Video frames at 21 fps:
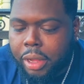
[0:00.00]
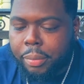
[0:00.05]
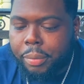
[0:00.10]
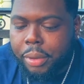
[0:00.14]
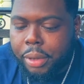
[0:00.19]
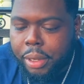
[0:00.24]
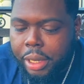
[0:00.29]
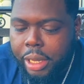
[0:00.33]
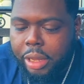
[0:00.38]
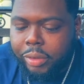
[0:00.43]
Fucking
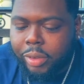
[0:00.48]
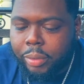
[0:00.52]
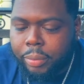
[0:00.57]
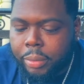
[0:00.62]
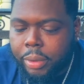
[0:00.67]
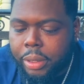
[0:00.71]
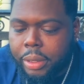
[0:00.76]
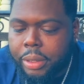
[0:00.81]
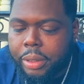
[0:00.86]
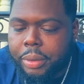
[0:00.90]
believe it,
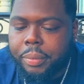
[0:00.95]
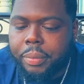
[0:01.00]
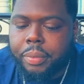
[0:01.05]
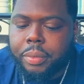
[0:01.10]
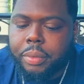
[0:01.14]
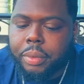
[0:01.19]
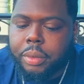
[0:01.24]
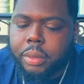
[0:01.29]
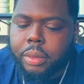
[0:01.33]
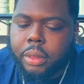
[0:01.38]

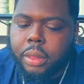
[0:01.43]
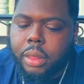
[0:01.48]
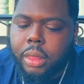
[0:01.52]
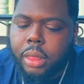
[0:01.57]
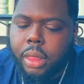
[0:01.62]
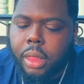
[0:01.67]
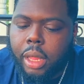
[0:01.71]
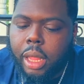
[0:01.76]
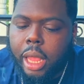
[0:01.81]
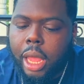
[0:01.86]

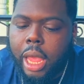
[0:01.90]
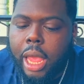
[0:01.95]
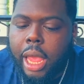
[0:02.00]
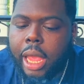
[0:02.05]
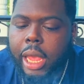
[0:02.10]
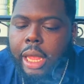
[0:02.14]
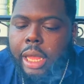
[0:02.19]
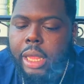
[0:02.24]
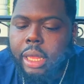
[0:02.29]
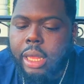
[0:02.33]
man.
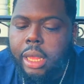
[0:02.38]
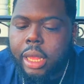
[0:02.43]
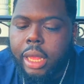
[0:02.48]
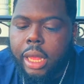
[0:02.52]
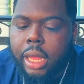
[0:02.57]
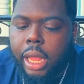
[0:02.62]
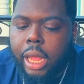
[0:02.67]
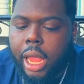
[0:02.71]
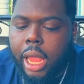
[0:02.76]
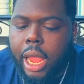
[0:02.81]
Right.
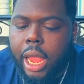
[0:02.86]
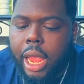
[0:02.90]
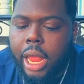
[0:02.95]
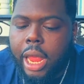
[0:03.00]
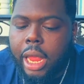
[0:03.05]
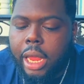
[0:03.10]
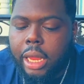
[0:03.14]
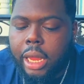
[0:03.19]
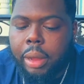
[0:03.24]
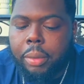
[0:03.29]

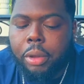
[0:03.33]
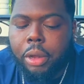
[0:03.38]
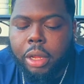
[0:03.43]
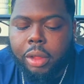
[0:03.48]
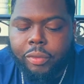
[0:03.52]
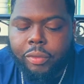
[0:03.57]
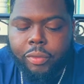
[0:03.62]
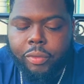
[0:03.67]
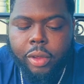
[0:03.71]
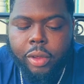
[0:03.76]
And I'm
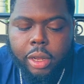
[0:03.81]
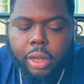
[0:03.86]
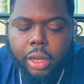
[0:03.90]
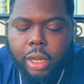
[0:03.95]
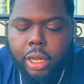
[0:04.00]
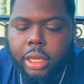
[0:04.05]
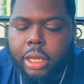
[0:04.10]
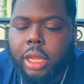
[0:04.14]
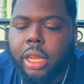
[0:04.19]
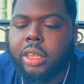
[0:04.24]
looking for a
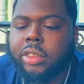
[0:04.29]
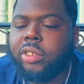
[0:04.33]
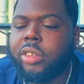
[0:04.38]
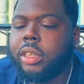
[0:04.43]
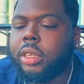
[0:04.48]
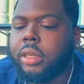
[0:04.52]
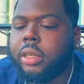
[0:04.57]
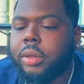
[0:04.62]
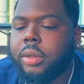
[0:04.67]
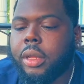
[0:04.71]
little
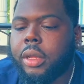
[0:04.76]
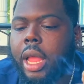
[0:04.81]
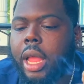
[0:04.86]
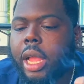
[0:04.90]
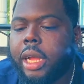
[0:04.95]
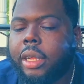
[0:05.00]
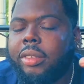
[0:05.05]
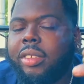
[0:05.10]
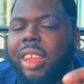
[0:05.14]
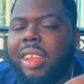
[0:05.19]
youngster
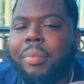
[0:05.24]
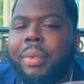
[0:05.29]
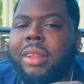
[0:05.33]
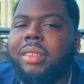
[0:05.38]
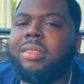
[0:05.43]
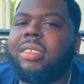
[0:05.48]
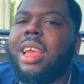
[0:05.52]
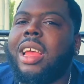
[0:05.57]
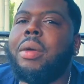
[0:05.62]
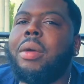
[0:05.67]
I can take
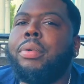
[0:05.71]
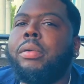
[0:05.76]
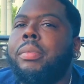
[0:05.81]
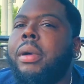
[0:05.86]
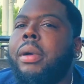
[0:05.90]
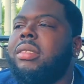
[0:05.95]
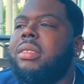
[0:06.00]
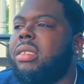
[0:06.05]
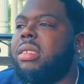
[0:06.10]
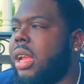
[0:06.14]
my time, put
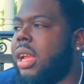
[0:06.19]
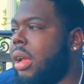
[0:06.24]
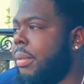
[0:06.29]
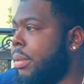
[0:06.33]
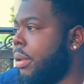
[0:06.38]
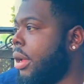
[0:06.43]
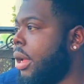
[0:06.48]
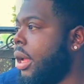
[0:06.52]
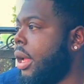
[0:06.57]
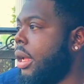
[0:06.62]
my
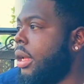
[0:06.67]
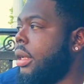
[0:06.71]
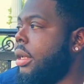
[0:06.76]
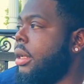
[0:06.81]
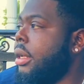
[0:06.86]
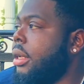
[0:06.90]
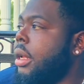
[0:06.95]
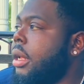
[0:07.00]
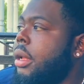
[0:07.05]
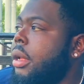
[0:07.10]
time
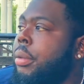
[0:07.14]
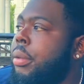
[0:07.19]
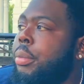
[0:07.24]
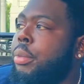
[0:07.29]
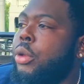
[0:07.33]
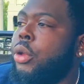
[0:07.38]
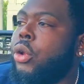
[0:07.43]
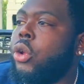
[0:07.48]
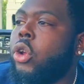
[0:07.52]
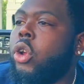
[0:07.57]

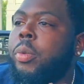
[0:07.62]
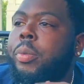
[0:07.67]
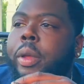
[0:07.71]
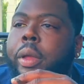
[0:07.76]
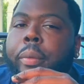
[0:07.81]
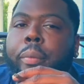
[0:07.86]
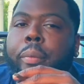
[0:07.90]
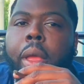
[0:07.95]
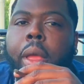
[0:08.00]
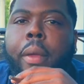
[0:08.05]
behind, you hear
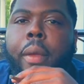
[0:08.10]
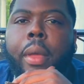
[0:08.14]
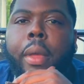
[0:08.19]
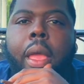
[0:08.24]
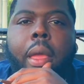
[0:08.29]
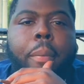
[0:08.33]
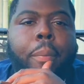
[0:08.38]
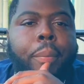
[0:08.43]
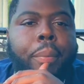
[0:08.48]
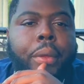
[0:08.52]
me?
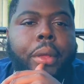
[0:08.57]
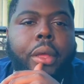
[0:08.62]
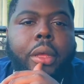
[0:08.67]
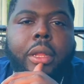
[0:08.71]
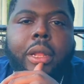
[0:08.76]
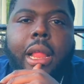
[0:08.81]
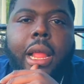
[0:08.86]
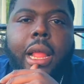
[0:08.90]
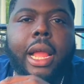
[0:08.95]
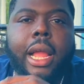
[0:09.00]
And
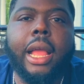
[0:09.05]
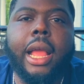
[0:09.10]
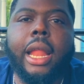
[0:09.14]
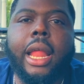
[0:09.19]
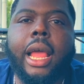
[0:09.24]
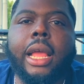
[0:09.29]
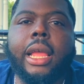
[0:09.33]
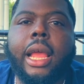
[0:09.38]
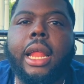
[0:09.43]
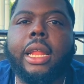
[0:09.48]
build. Like, I
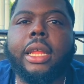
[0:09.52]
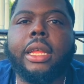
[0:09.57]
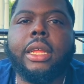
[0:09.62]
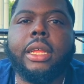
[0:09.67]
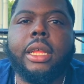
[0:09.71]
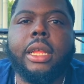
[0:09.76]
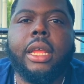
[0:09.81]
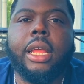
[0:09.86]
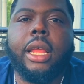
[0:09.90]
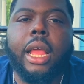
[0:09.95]
got
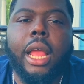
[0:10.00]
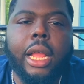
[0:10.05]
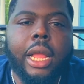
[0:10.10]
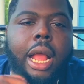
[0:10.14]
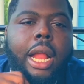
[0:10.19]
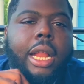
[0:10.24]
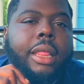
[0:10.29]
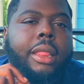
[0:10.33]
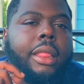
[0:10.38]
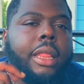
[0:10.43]

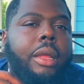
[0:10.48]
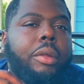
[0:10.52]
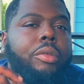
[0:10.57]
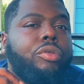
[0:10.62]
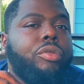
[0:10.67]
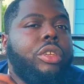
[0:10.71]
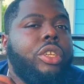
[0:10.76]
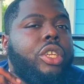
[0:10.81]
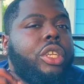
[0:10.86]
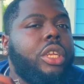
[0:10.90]
a
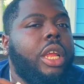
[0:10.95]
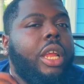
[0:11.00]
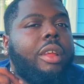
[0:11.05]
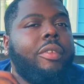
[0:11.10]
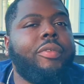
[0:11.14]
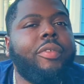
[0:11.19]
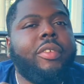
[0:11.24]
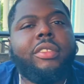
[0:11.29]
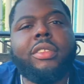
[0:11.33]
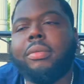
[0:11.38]
CM3
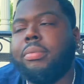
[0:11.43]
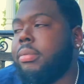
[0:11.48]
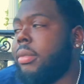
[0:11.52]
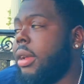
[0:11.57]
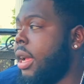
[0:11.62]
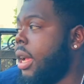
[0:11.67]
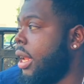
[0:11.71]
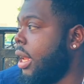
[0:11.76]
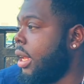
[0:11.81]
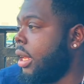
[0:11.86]
chain for
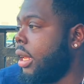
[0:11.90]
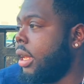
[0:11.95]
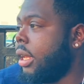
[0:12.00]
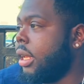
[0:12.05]
somebody.